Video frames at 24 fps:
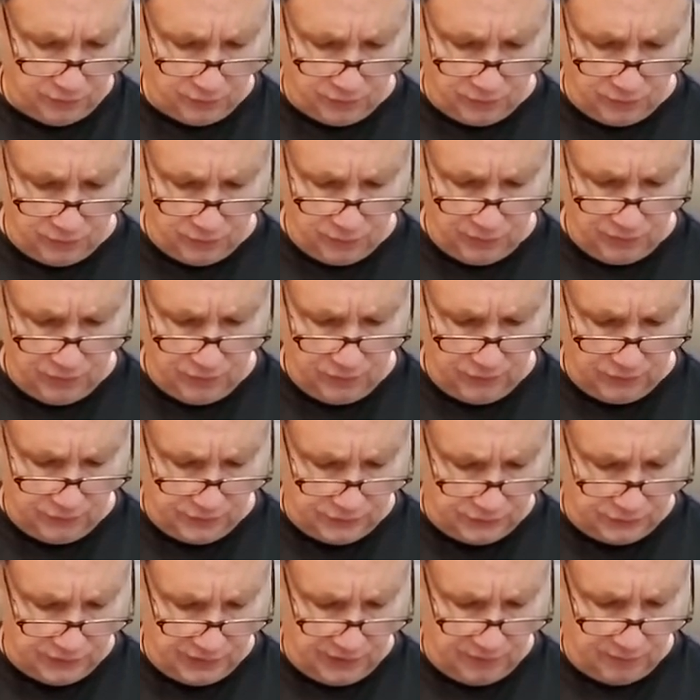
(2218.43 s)
They'd be on the
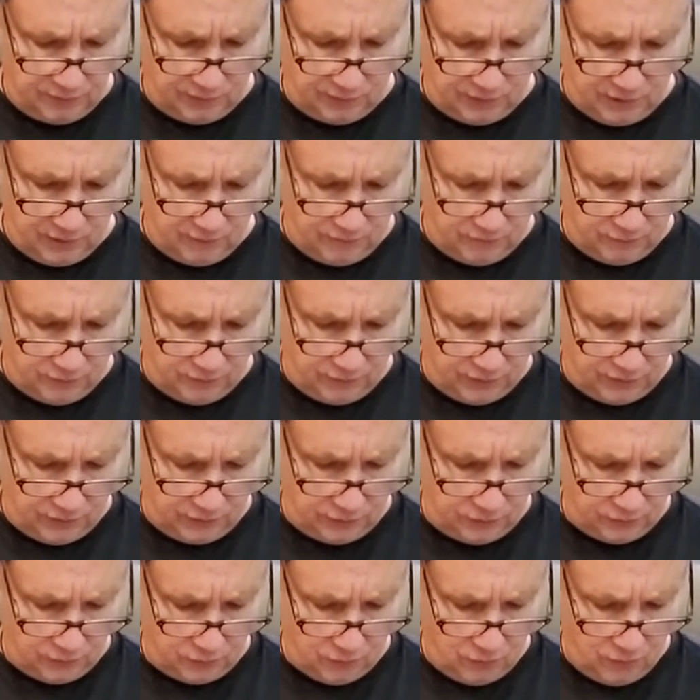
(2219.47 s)
same level that
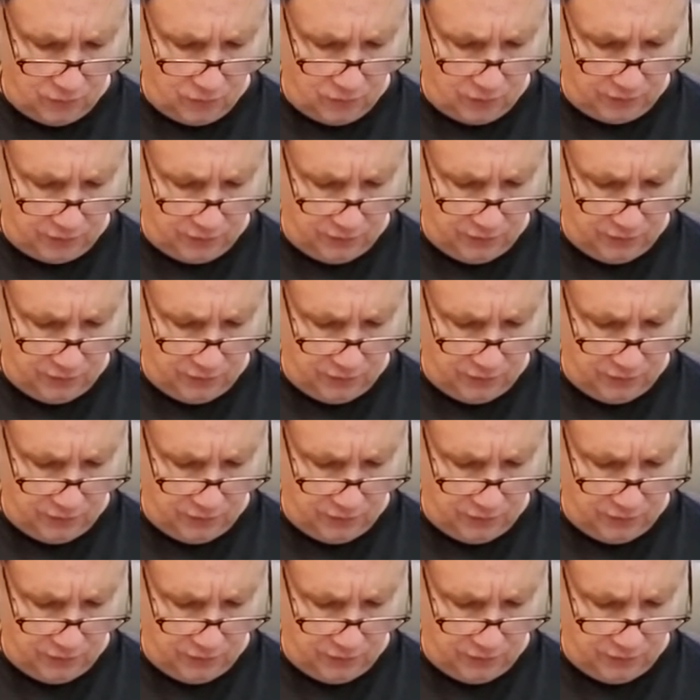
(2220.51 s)
you're on.